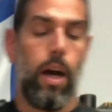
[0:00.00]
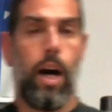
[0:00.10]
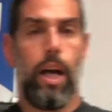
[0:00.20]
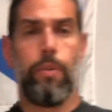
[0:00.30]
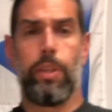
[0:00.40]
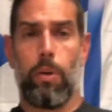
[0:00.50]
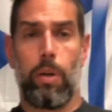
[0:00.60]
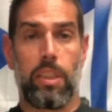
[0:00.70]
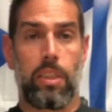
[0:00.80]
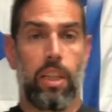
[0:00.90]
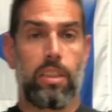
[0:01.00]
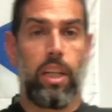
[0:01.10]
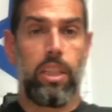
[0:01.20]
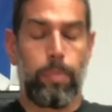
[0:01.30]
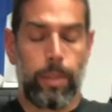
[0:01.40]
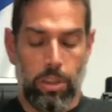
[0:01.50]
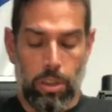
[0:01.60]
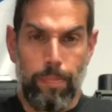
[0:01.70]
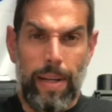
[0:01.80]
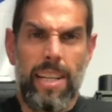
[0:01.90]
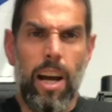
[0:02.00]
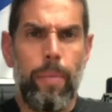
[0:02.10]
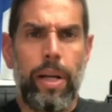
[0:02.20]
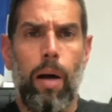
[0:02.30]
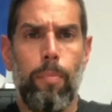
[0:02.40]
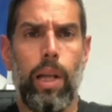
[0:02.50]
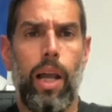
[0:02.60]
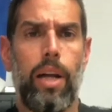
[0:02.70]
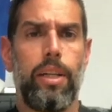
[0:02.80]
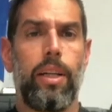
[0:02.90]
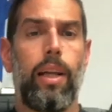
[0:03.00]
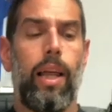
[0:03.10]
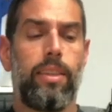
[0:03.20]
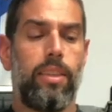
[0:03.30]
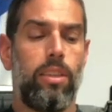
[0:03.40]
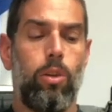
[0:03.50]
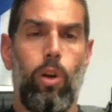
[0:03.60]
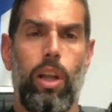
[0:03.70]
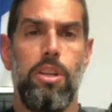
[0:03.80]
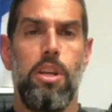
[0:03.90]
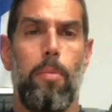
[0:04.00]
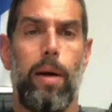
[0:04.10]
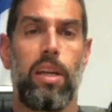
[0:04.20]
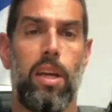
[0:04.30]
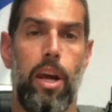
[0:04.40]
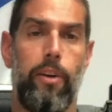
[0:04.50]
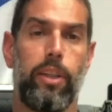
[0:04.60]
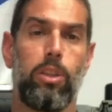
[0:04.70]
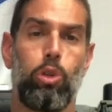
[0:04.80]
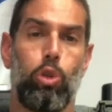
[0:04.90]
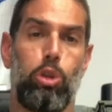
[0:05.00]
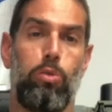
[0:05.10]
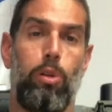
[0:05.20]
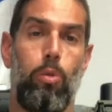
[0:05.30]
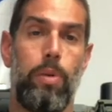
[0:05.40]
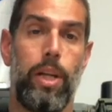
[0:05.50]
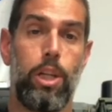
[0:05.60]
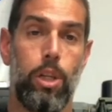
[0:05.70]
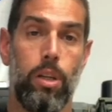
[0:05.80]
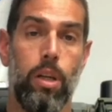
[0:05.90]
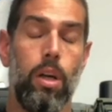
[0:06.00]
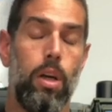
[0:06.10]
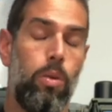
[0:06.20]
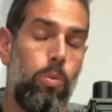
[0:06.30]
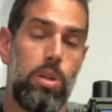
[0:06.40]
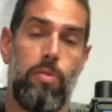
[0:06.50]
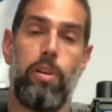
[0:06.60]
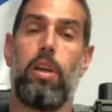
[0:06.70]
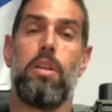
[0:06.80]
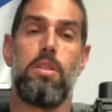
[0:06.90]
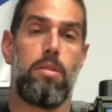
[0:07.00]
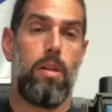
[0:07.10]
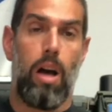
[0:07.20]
The reason I want to discuss that is because it's been coming up a lot in classes, the whole idea about carrying a source of illumination, which I think is